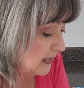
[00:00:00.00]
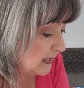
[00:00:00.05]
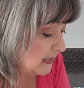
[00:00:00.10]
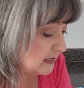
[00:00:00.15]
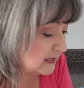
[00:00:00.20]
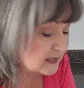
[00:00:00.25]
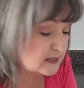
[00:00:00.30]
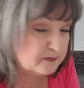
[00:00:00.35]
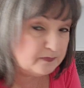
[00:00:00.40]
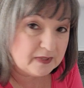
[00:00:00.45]

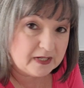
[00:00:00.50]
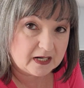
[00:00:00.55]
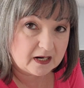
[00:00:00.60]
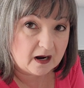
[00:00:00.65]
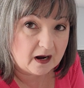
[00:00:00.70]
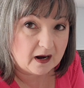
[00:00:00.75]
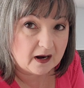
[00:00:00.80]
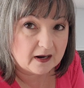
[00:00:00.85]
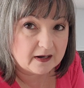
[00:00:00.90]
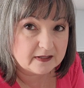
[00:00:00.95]
is
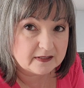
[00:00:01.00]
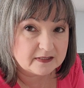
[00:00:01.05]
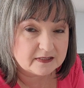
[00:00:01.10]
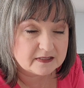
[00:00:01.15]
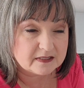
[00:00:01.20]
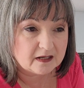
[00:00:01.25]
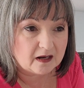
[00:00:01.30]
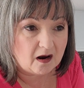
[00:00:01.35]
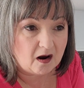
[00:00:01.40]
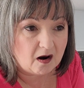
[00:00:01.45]

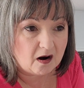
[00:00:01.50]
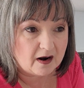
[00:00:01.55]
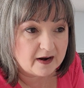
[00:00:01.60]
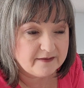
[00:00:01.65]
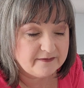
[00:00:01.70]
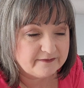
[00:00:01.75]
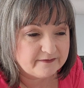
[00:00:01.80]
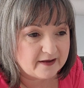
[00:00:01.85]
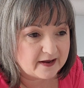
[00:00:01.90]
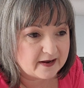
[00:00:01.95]
because I
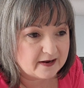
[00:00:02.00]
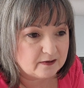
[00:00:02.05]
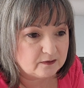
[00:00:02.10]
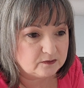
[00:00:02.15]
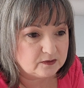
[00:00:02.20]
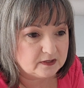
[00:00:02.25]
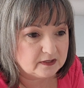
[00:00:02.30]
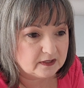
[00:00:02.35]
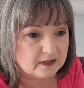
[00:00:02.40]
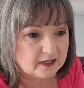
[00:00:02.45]

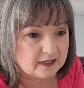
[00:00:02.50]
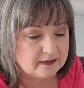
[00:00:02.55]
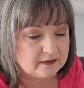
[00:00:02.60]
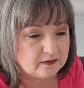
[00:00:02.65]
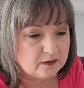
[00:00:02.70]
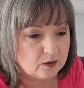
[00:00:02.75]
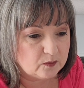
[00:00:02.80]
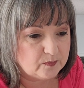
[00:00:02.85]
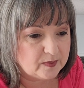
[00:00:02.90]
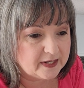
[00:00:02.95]
found,
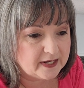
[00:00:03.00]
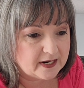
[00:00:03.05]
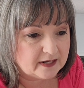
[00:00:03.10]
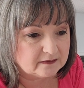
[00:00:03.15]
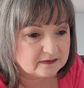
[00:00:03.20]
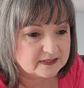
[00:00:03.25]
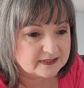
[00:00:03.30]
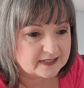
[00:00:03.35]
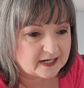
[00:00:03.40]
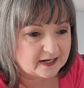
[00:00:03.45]
and nobody
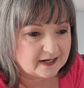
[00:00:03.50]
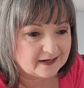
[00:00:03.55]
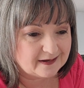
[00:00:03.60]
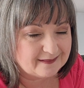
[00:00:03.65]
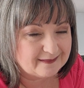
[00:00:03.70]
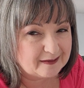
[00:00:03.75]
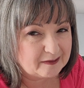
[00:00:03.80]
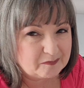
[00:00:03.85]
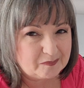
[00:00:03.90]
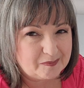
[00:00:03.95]
else said
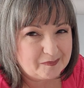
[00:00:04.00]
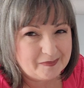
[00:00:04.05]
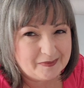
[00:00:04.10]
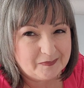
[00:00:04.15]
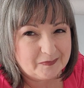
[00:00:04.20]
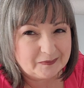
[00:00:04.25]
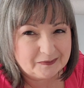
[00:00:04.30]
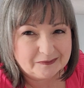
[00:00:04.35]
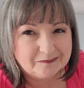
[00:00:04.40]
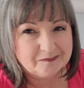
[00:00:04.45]
anything,
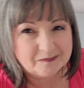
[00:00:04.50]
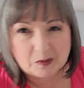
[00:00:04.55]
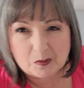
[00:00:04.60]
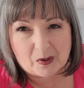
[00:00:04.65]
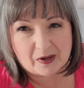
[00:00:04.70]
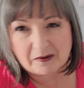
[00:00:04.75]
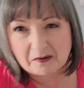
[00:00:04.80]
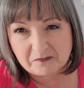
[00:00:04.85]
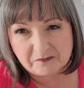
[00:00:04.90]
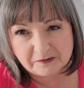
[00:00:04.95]
people
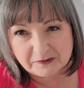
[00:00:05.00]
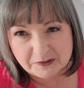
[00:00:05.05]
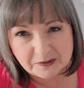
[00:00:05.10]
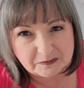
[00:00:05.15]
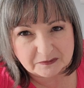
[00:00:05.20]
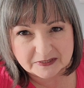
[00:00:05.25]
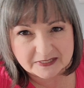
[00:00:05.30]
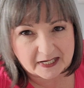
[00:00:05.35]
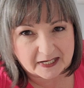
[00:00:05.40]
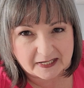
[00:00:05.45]
quite often
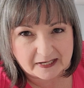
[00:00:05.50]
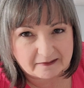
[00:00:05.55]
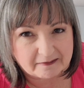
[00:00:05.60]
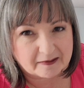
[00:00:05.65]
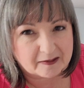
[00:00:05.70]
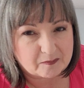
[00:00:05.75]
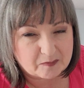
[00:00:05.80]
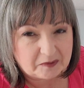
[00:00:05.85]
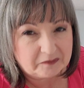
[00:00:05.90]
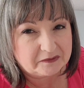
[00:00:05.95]
don't say
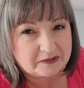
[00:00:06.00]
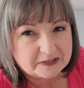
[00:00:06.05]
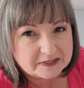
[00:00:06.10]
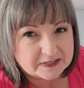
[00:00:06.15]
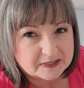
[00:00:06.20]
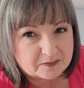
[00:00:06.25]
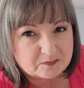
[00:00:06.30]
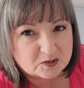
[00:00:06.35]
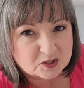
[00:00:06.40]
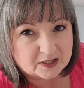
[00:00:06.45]
anything about this
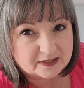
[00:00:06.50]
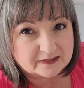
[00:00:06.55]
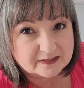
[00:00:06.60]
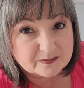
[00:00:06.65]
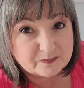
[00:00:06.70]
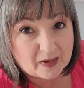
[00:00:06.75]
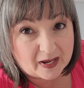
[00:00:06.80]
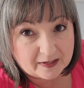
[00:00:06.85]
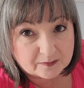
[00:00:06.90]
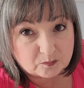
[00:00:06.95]
subject. It's
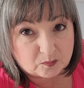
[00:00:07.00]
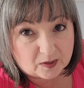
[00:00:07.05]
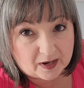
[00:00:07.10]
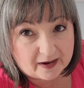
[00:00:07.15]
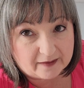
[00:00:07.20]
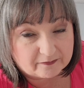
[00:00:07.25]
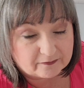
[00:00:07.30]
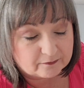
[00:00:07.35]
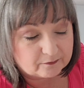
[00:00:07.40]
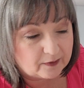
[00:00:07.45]
bad
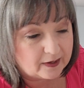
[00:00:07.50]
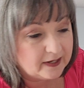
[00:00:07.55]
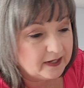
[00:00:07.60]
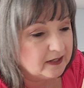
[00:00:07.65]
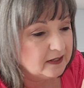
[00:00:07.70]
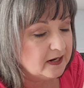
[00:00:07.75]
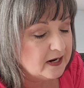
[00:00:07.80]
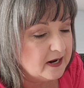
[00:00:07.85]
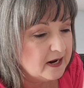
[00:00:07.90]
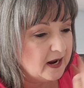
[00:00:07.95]
breath,
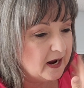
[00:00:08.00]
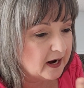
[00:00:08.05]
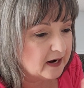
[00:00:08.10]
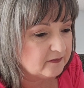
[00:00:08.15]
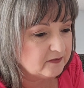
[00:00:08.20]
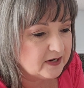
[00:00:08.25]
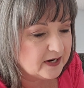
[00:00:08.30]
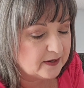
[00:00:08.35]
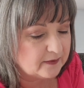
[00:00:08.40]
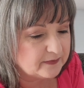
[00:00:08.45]
right?
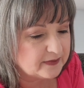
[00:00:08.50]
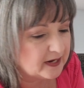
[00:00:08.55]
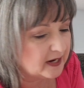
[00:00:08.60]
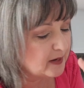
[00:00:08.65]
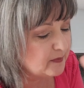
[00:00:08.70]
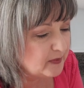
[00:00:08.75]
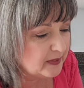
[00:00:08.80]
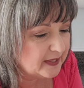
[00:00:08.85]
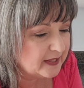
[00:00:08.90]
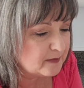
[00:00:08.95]
Every now and then
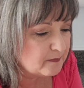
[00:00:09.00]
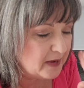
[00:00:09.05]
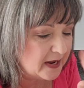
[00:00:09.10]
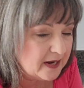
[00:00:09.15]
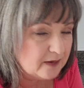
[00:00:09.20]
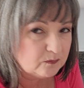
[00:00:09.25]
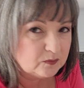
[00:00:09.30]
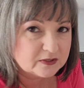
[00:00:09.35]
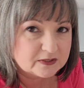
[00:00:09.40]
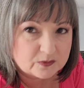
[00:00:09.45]
I'd be like,
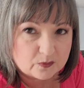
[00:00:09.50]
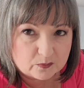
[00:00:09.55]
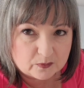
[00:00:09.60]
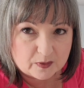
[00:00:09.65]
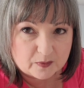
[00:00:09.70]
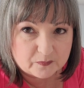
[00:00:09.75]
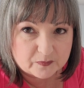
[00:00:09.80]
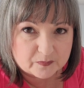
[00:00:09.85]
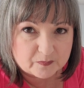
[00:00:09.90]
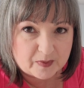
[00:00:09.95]
man, what's going
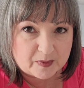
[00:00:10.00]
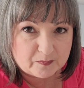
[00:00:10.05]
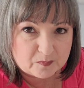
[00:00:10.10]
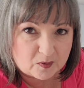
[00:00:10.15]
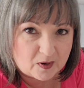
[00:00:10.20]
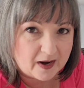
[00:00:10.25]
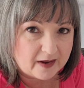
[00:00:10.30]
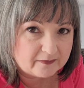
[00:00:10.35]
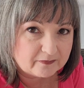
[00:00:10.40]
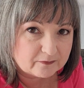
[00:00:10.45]
on with my
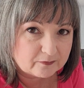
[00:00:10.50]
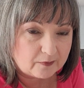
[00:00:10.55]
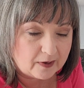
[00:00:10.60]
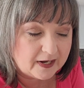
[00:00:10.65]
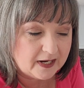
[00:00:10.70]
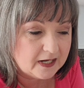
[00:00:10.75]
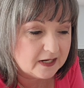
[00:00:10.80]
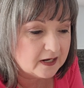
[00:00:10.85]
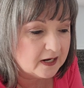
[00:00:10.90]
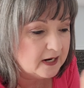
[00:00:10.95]
breath,
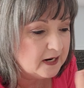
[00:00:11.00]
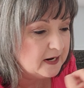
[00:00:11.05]
right?